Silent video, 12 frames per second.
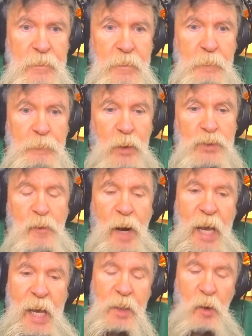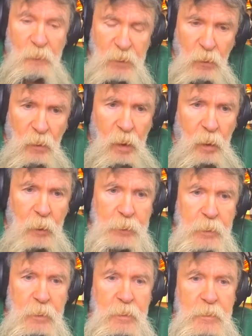put your hand over your heart,
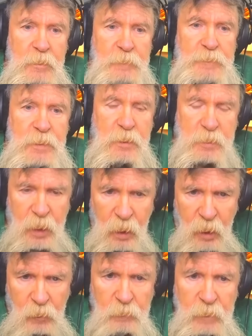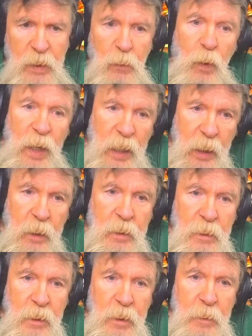say along with me, we
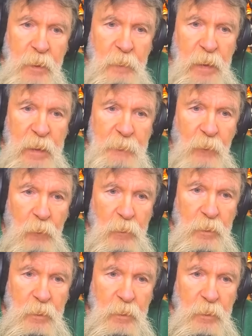the people?